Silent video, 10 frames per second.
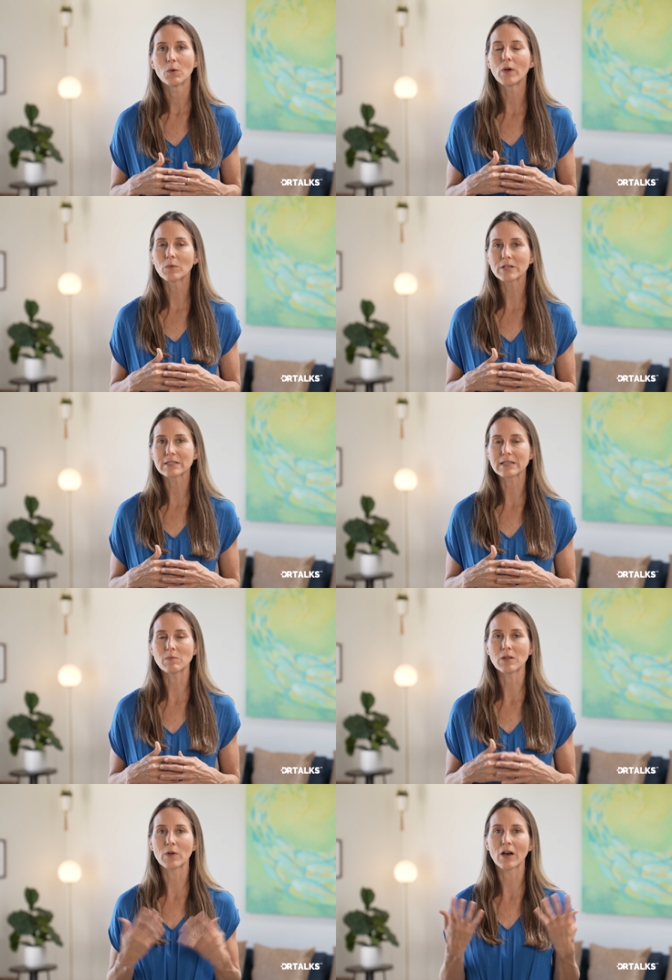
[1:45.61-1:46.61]
When we're
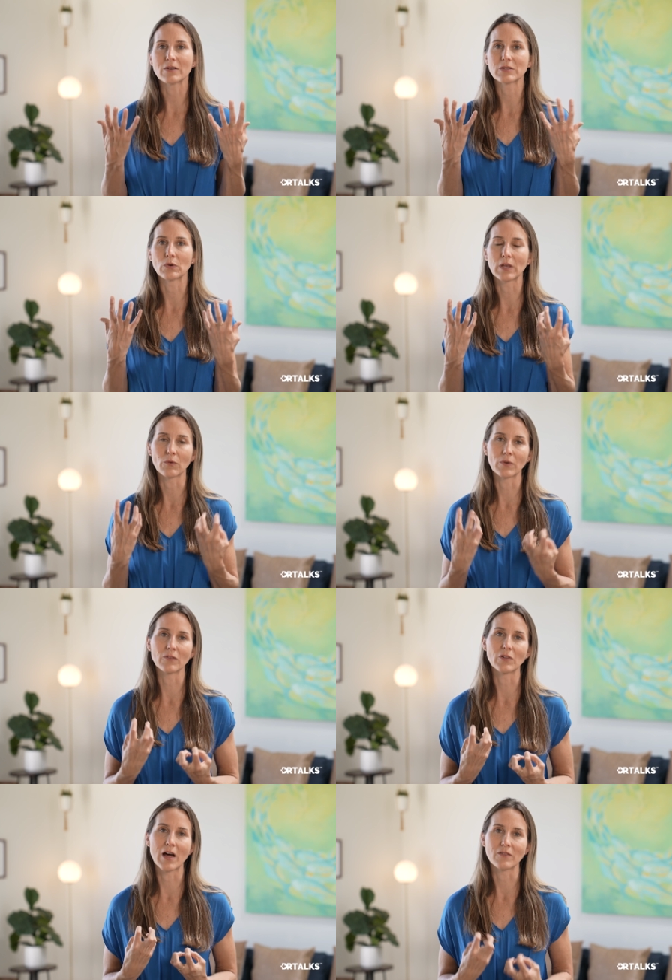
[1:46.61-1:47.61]
sleeping, we also get rid
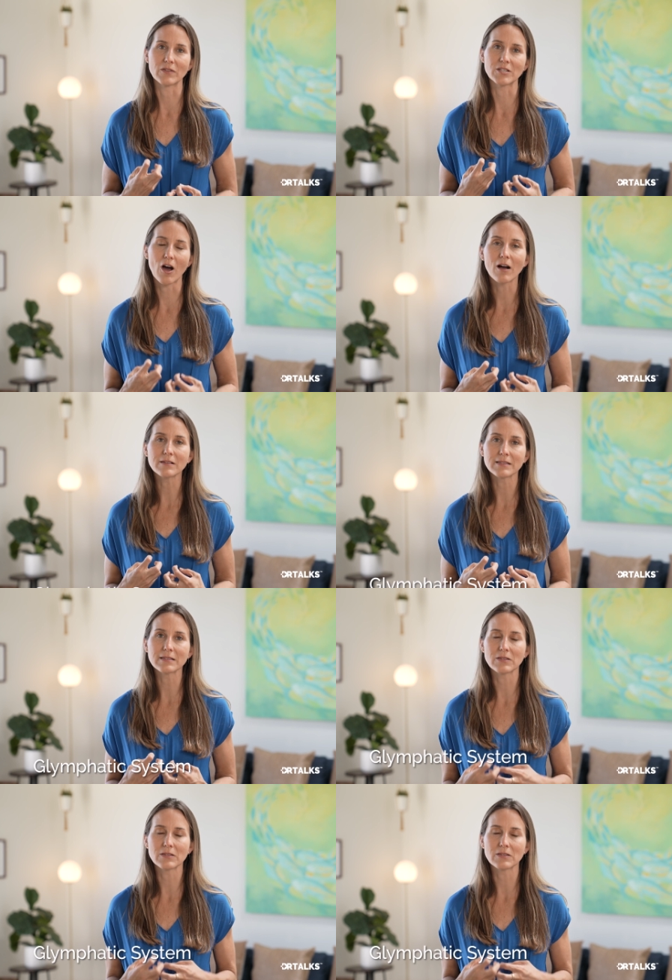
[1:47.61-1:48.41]
of a lot of the toxins